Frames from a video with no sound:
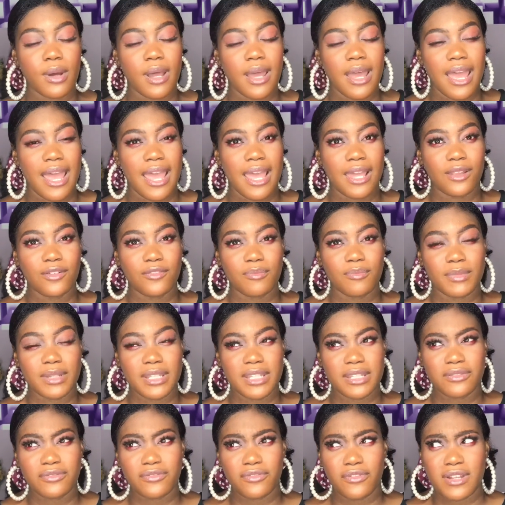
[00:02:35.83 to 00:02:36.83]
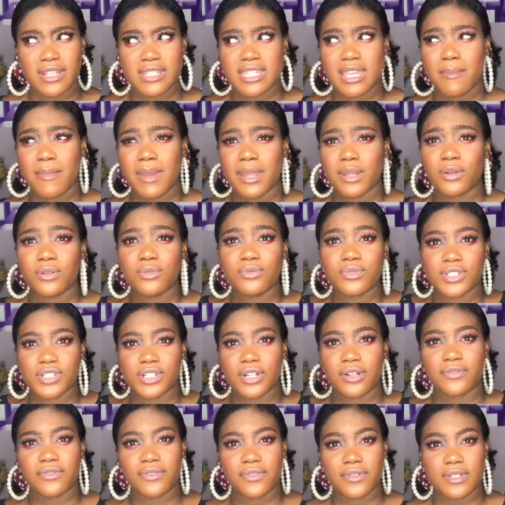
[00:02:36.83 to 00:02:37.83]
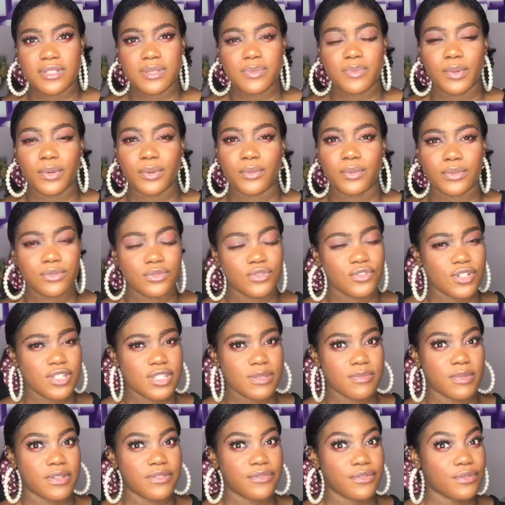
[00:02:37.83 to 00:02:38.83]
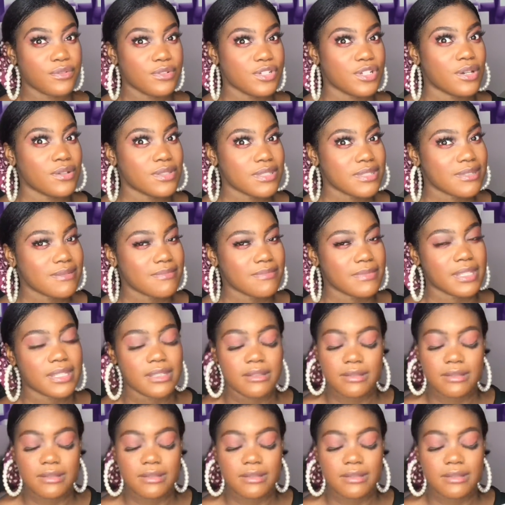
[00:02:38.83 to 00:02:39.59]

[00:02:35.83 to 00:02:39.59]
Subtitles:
I love making friends. I might not reach out first, but trust me, if you reach out to me,